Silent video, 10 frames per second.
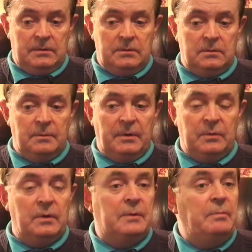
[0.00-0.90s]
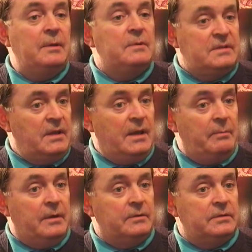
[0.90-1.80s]
talk about what people say
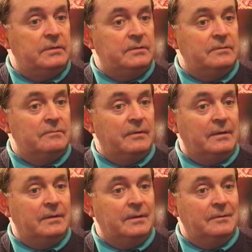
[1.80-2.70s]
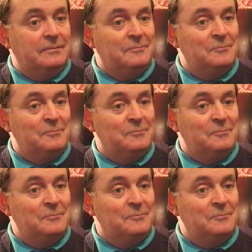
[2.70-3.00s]
about it rather than